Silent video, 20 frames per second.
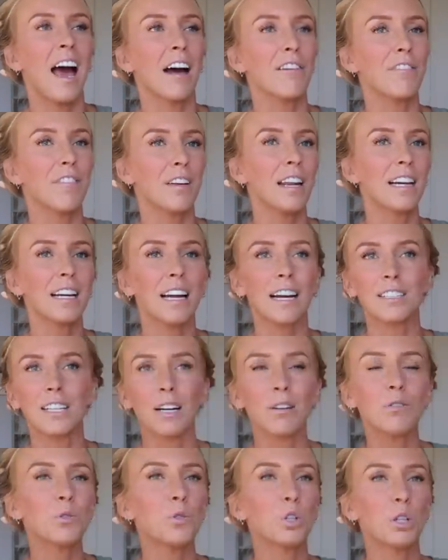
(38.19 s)
I feel like I
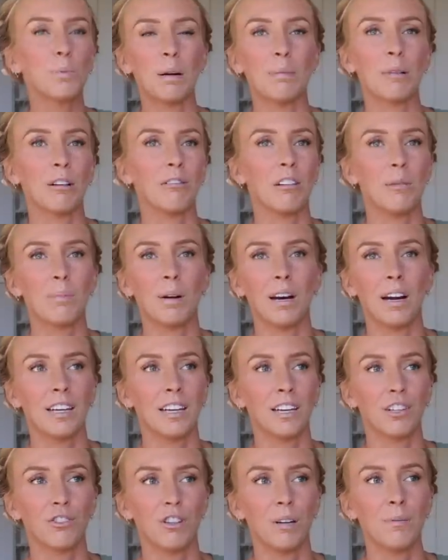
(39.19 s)
don't talk about my group
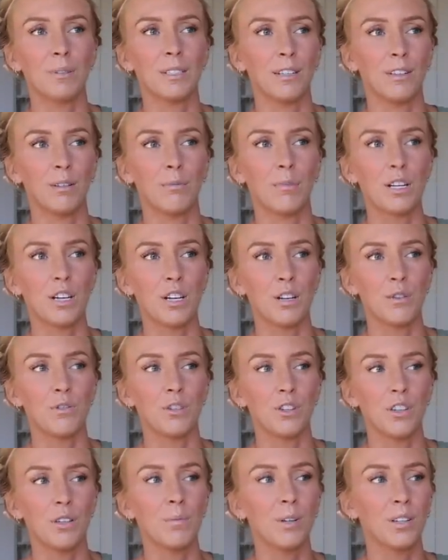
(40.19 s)
hiking trips here on my
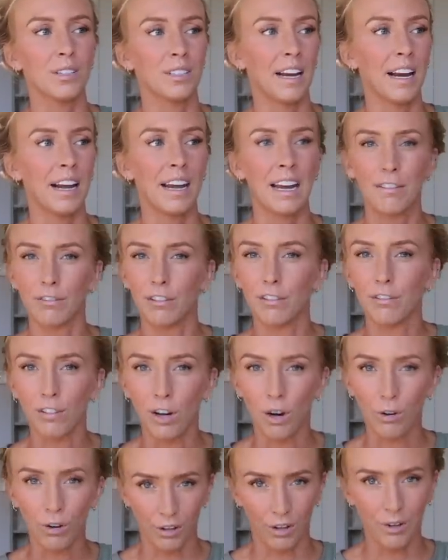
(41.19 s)
YouTube because I never
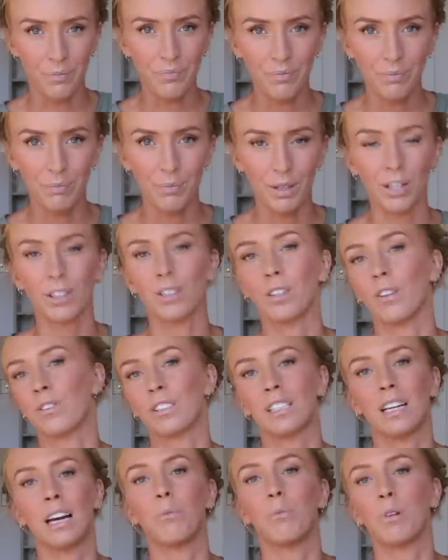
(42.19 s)
vlog them, because
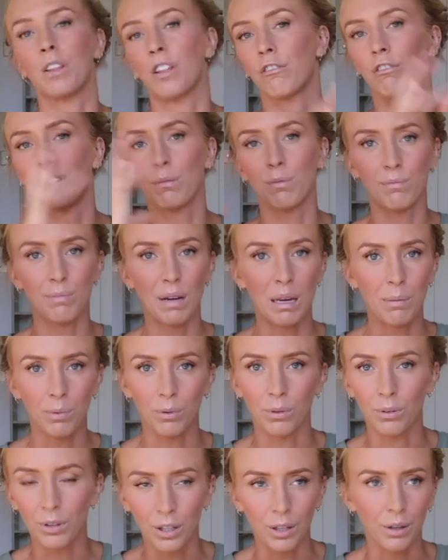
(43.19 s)
obviously I'm with a group of
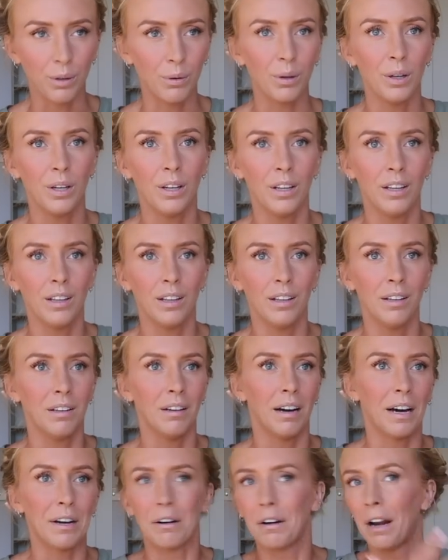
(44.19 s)
people who,
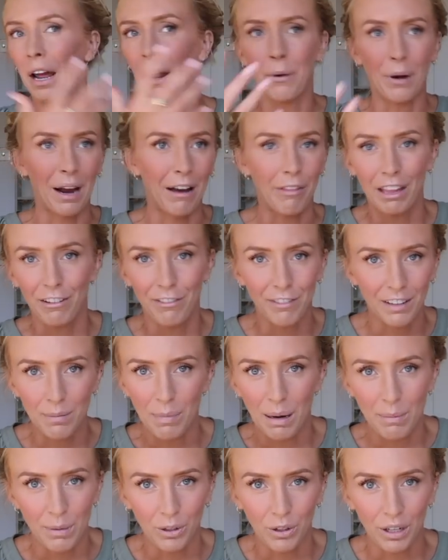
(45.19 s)
I don't know how they feel
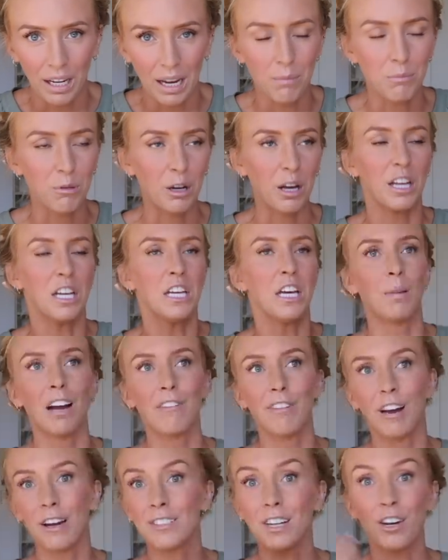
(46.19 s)
about being on camera. But
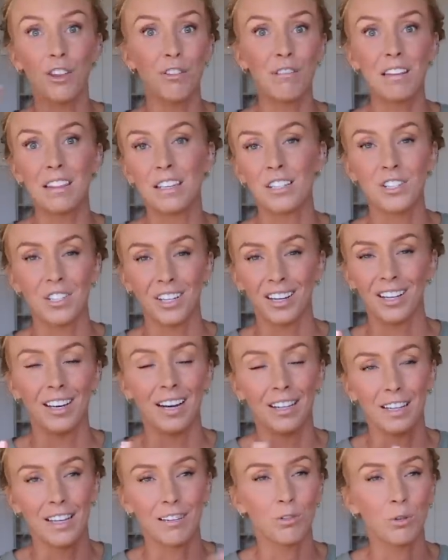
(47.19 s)
I've hosted 3 this year
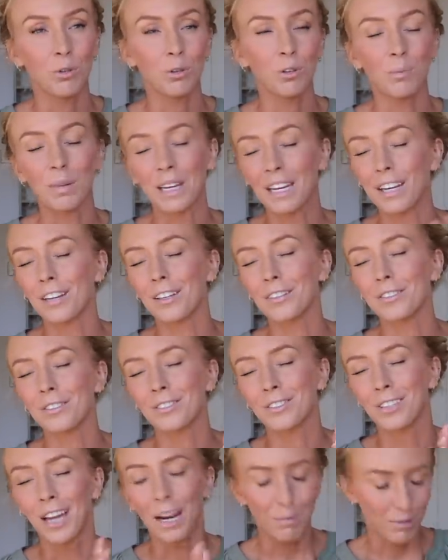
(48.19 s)
and they've all been
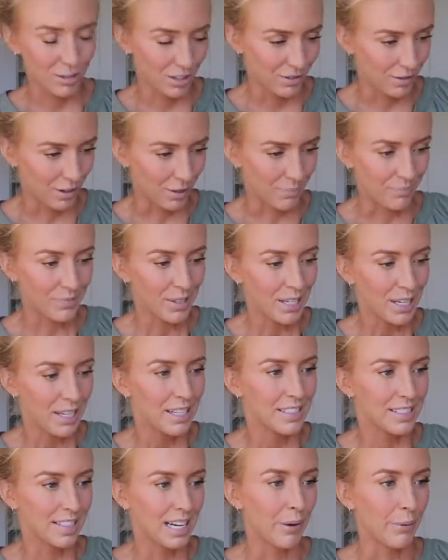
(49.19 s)
so much fun.
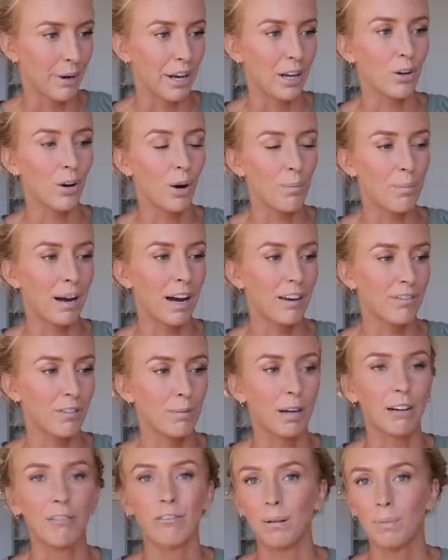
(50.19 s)
So anyway, got back
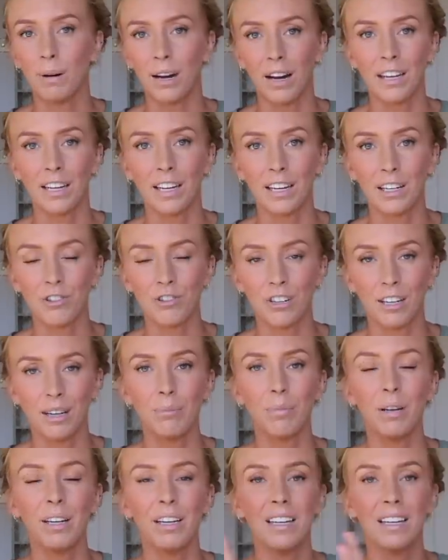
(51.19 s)
from my group hiking
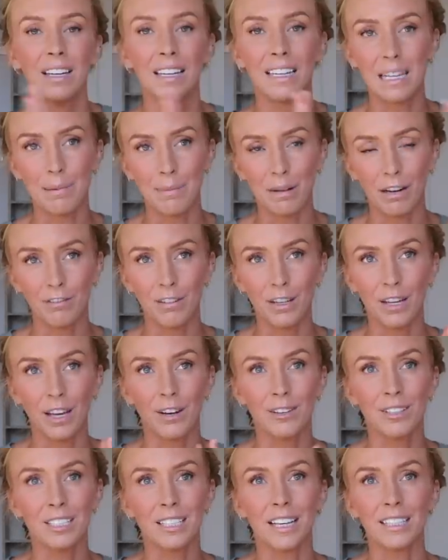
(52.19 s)
trip in the Amalfi
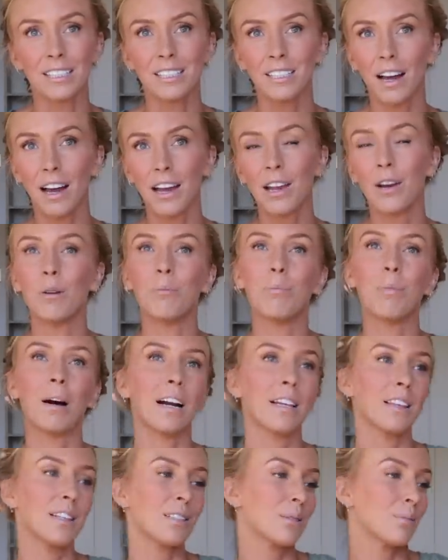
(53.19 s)
Coast last night,
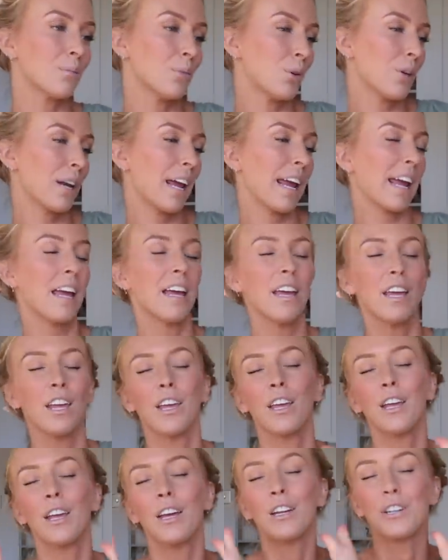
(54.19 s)
unpacked this morning,
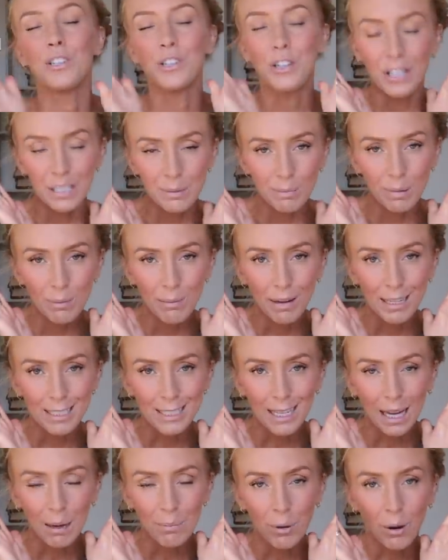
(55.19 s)
just put my
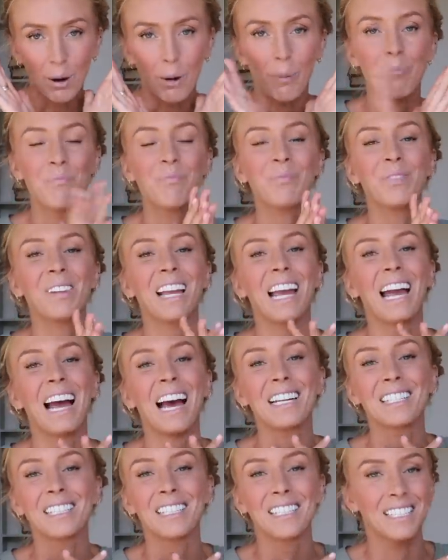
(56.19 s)
slap on,
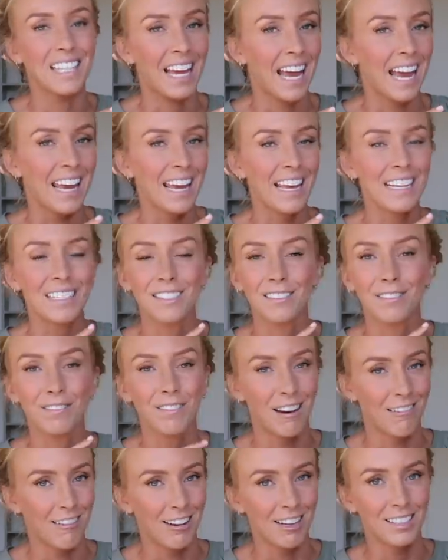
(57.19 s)
and today is a
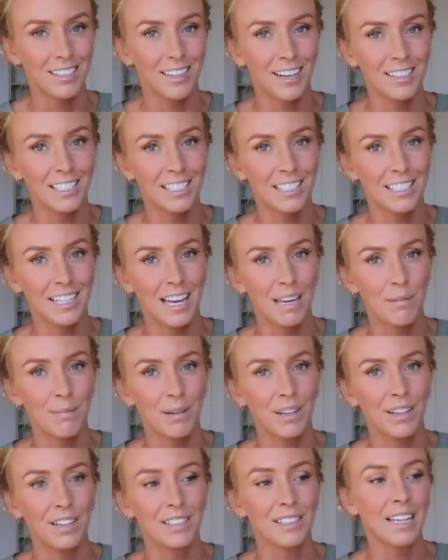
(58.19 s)
very exciting day
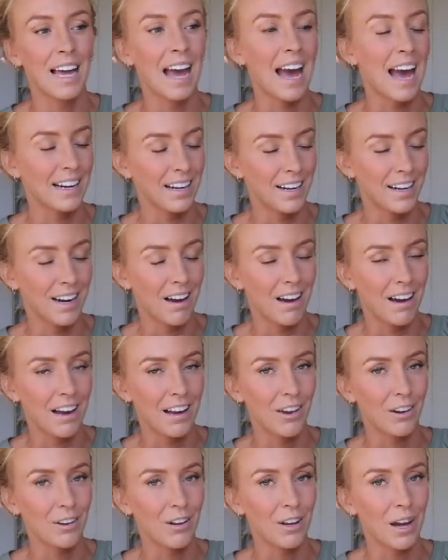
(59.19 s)
because Anna and
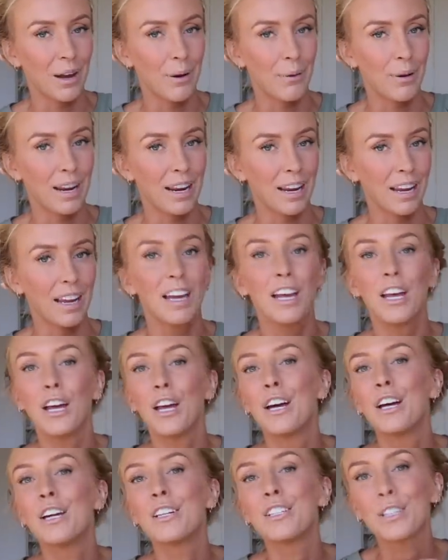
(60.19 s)
I are going
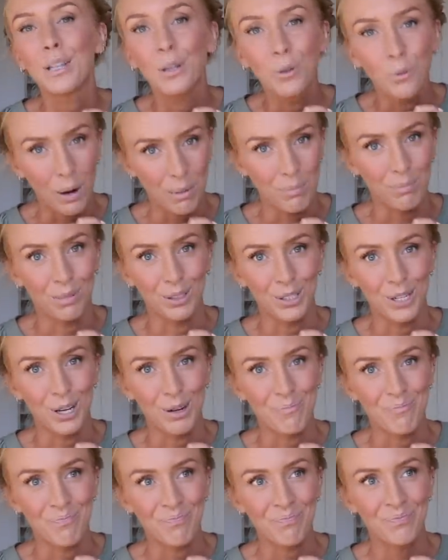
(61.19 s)
to
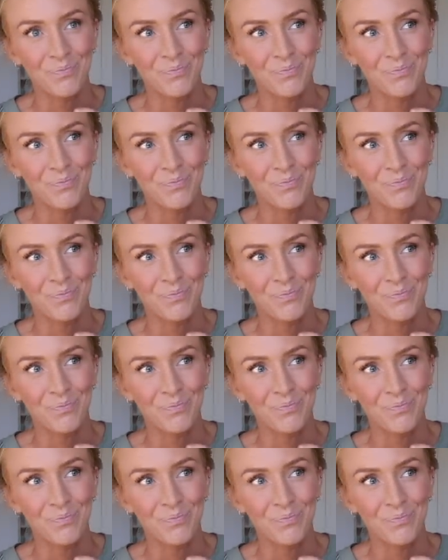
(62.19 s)
Wimbledon.